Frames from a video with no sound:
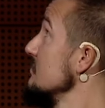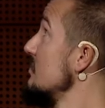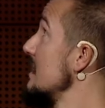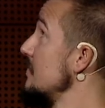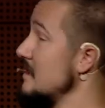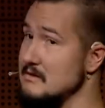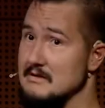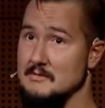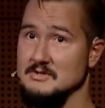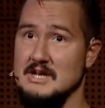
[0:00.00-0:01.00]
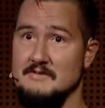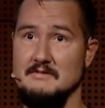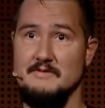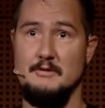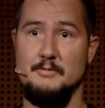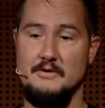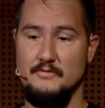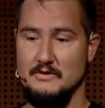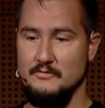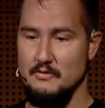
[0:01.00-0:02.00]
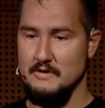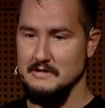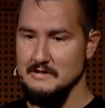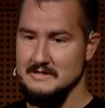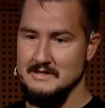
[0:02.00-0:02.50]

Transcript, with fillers: I'm Nikolai Parlog. I'm a Java developer advocate for Oracle.